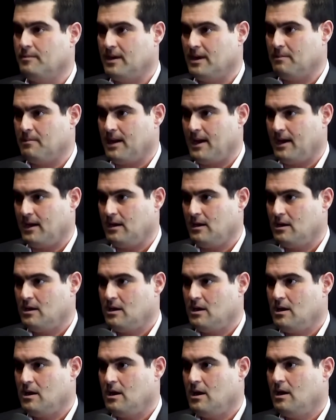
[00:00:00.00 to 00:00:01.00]
Big Bang,
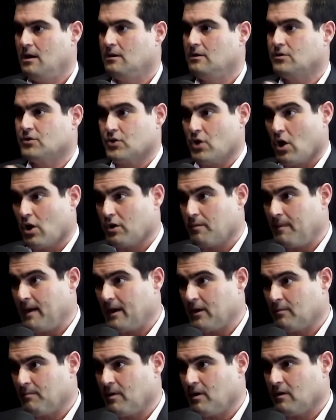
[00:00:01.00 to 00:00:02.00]
dark
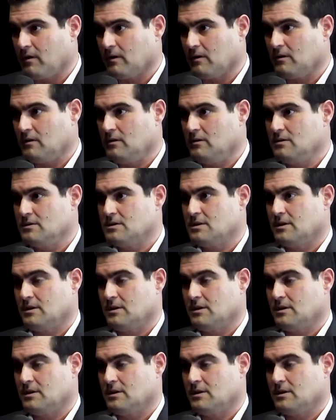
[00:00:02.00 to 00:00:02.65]
matter particles.